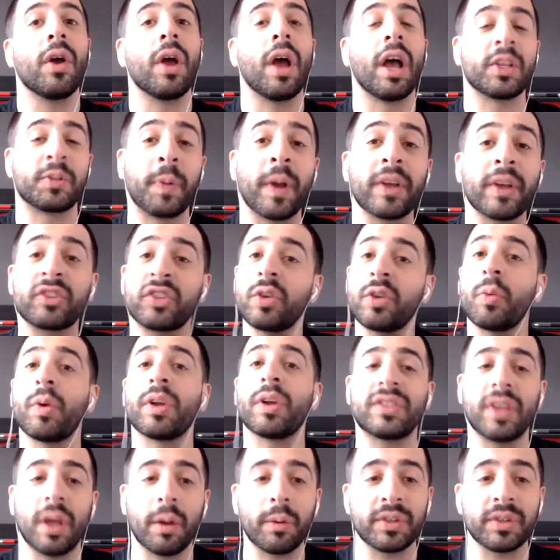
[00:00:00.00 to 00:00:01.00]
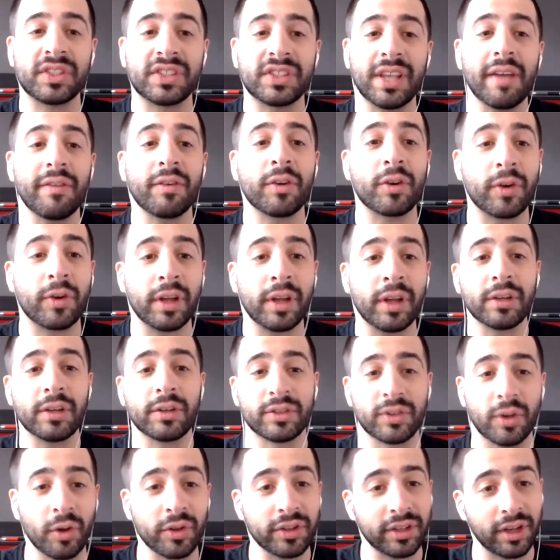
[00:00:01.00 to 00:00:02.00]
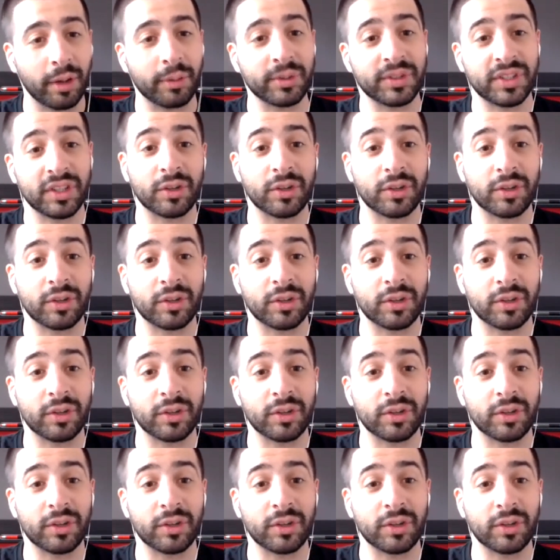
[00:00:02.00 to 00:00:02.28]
especially once I was 7 or 8 years old and I was